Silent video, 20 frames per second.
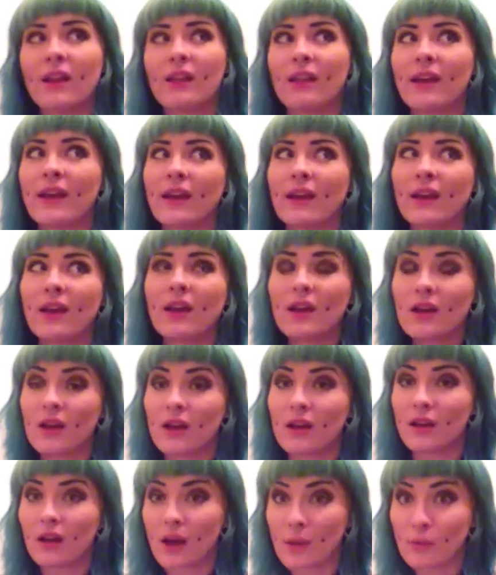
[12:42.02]
Like,
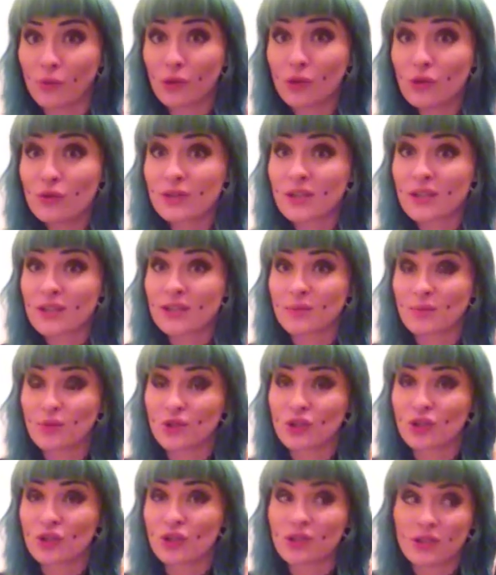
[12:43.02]
I'm losing sub
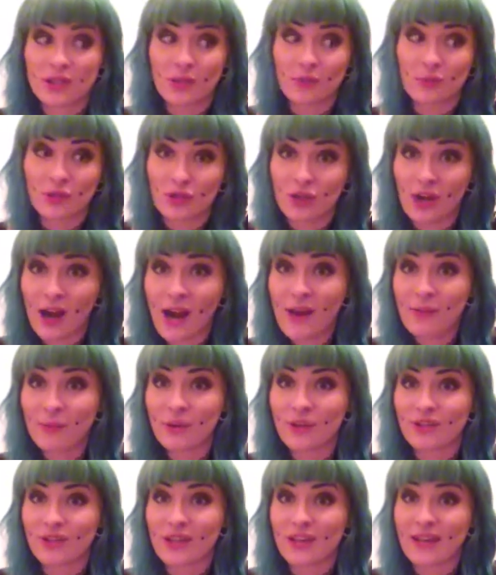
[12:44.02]

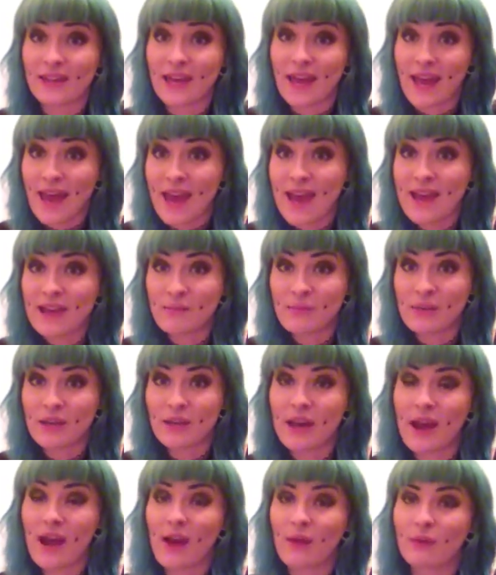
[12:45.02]
subscribers, like, they hate me
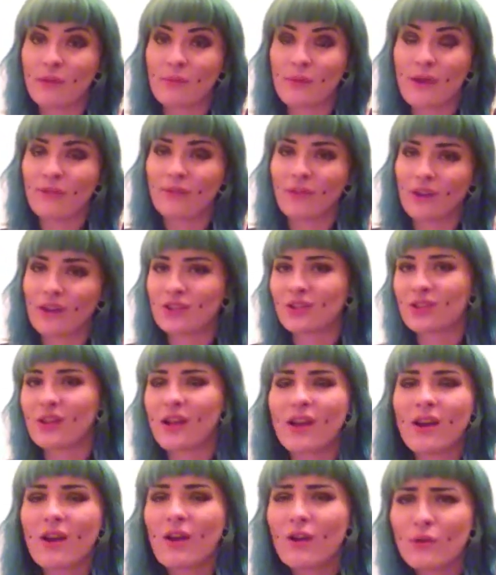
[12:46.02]
now, and my friends are
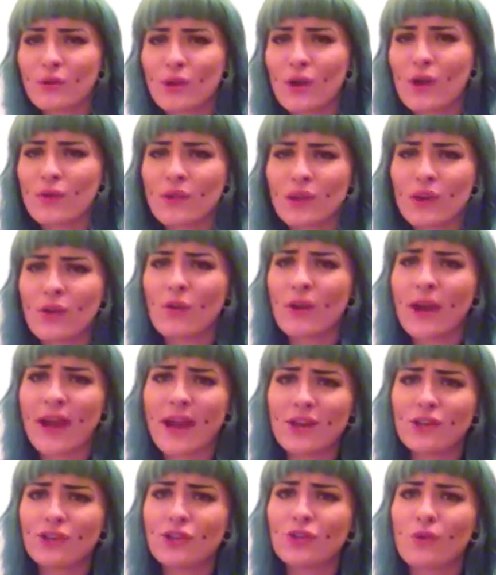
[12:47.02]
like, oh, no, they don't
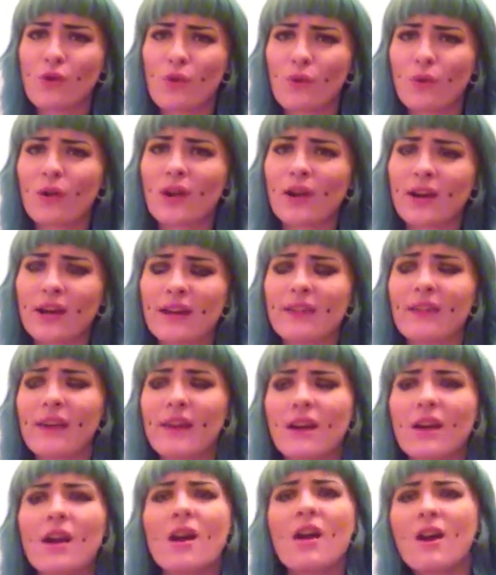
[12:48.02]
hate you, don't worry,
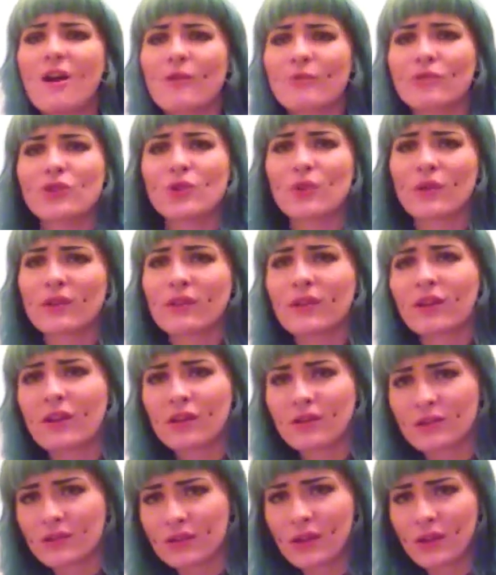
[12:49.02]
like, I'm sure
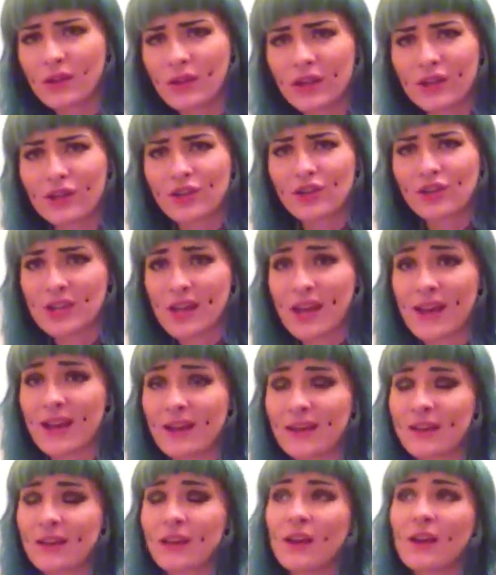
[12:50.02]
they'll
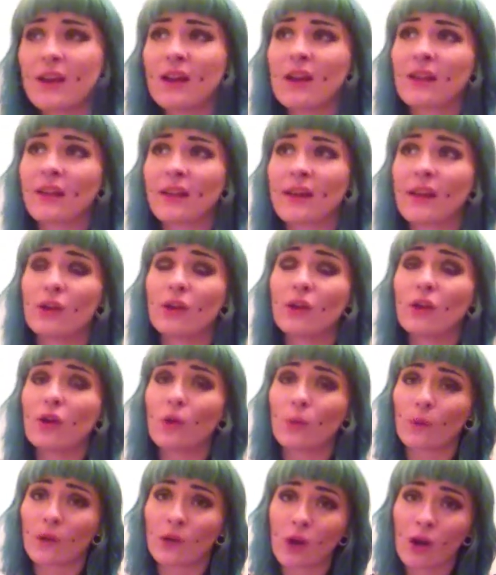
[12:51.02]
understand. Like,
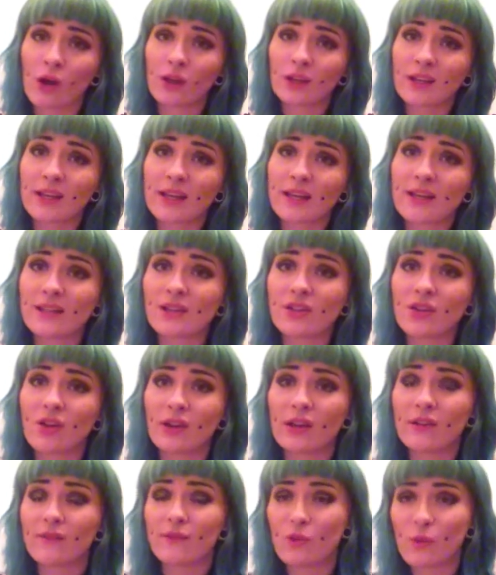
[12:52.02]
regardless
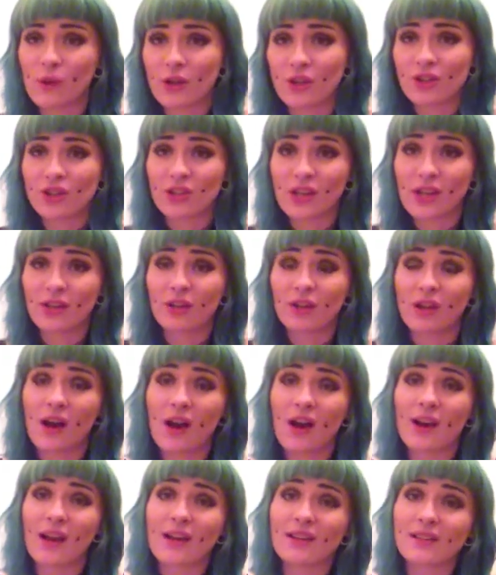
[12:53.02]
on if you understand or
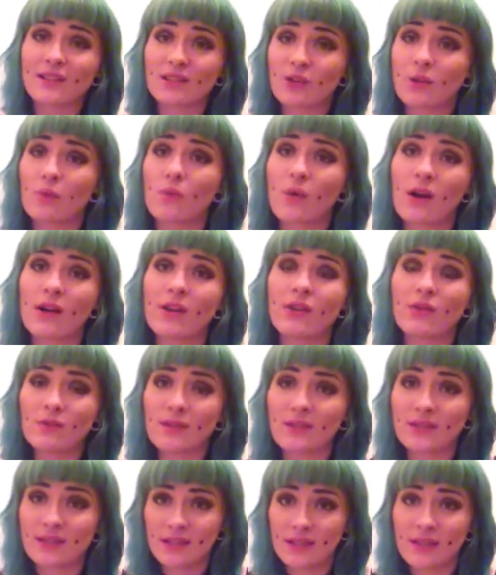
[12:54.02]
not, I still want you
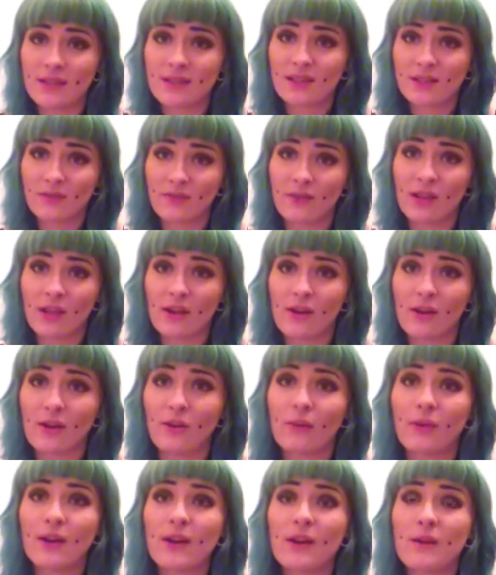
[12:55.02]
to see this
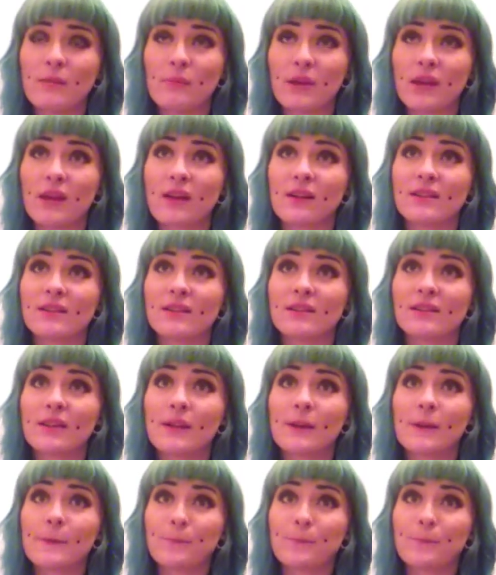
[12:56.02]
video because